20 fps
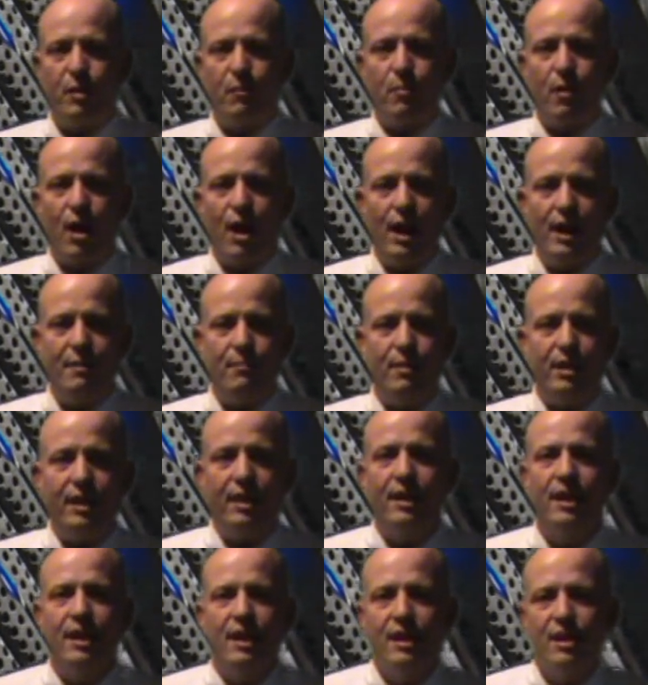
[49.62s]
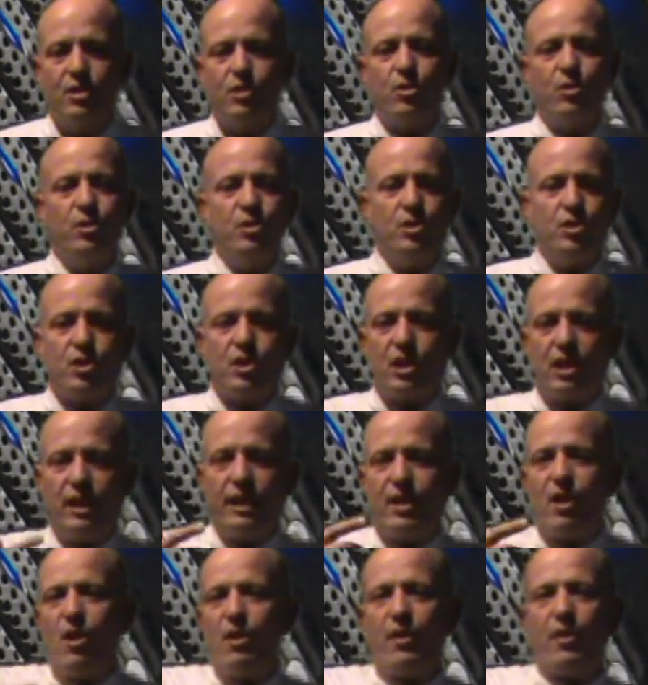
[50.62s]
here behind me. So you just
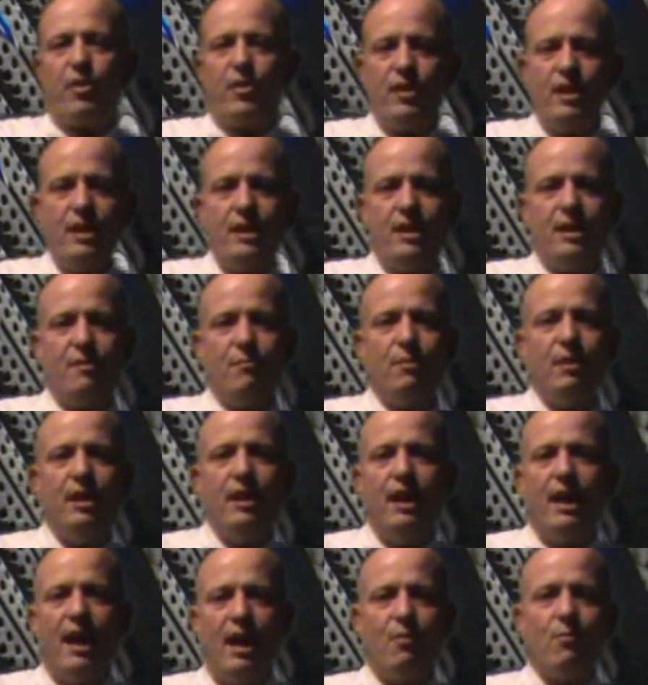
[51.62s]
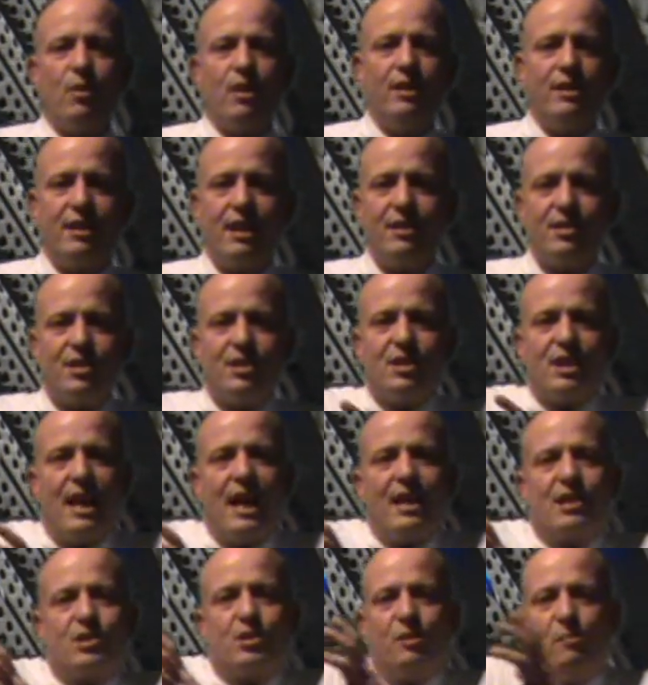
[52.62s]
click on a theme, and what it does is it
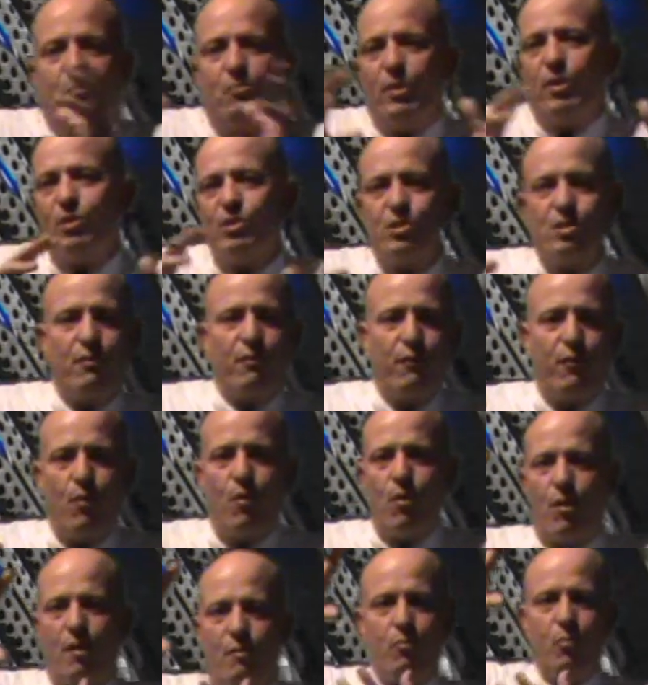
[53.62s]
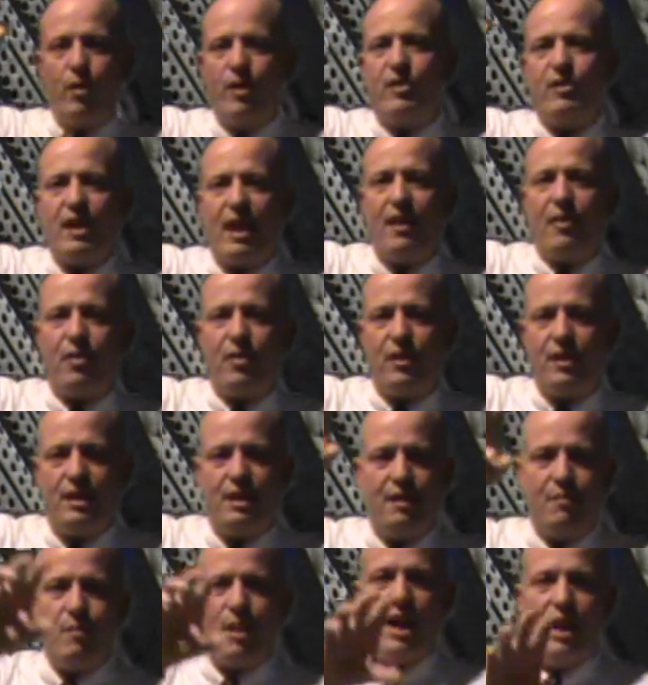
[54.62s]
actually builds the form with that
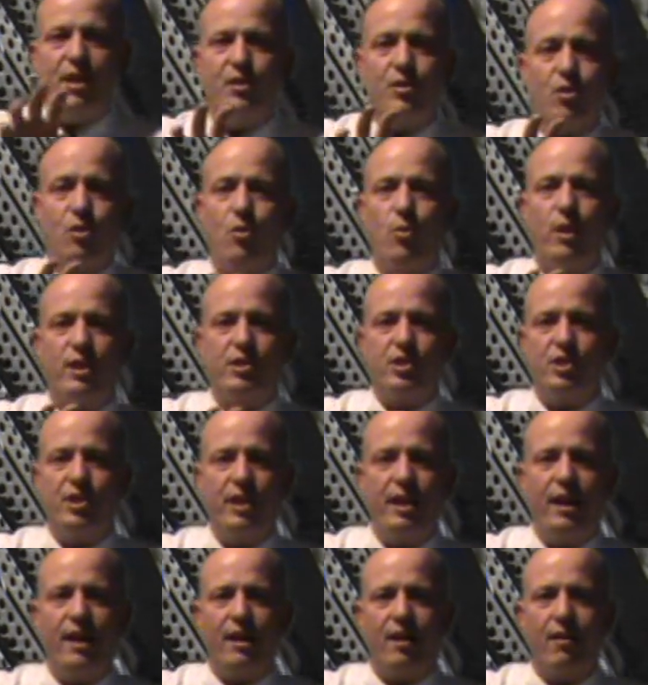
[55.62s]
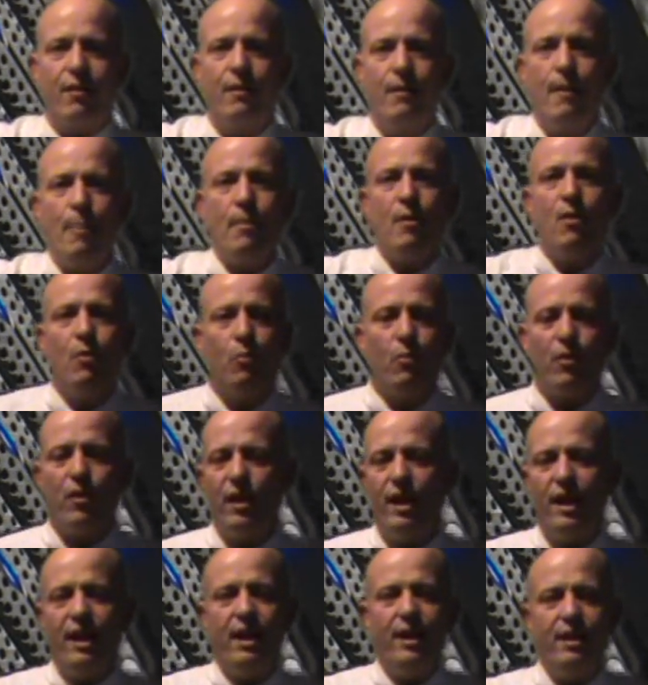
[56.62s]
theme and your questionnaire. Well,
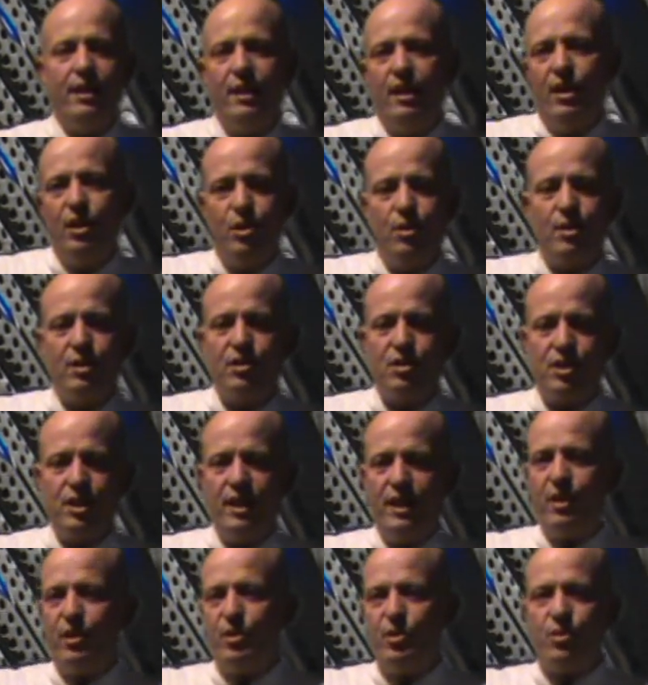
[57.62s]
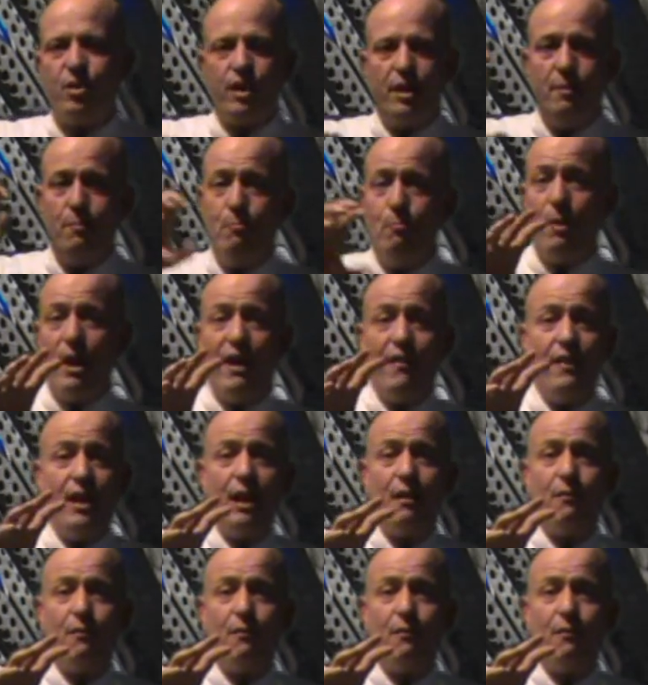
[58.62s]
then you can see here you can embed